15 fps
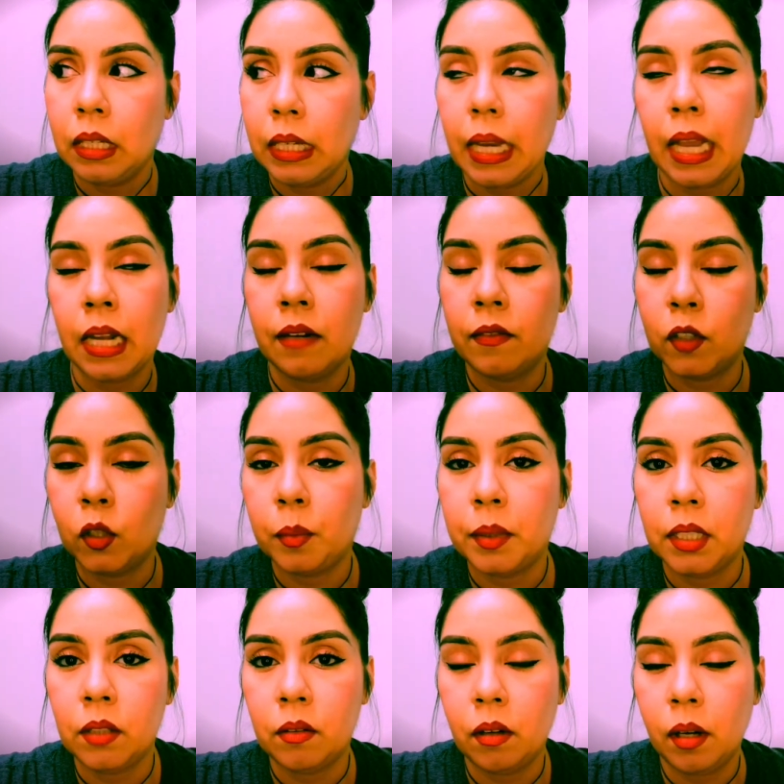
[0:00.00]
kind of open
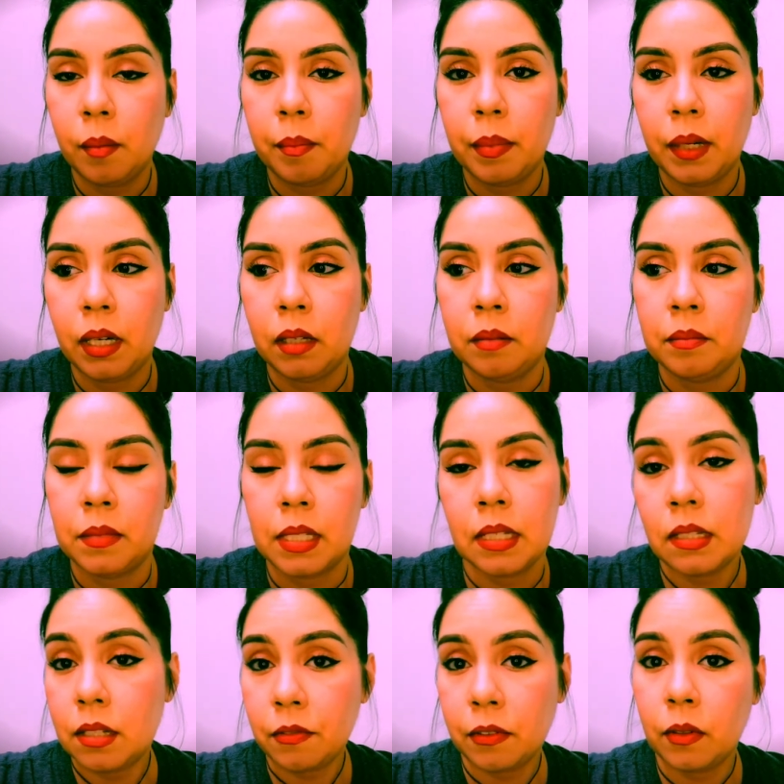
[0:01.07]
you up um, to a
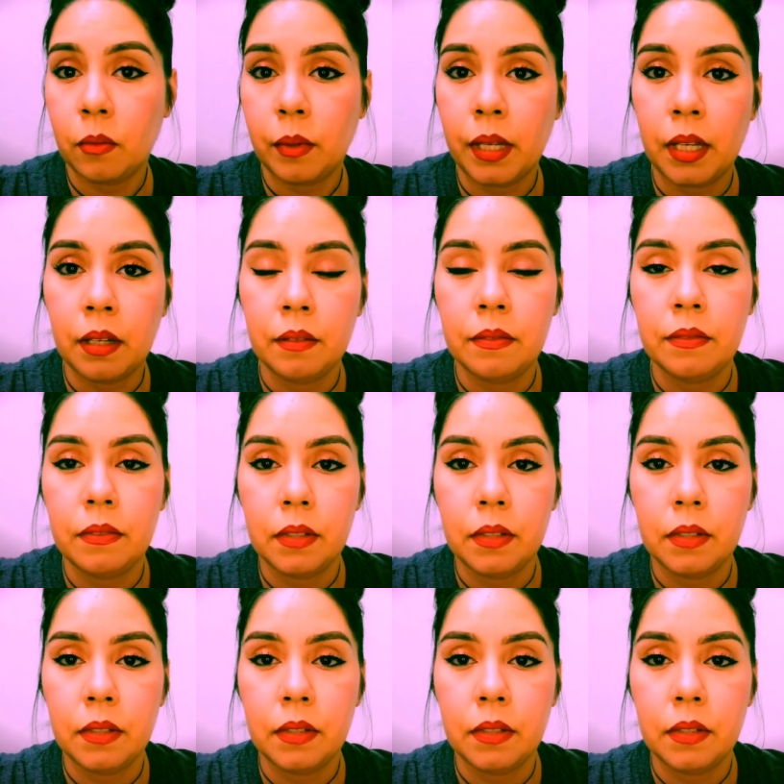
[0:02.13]
different way of,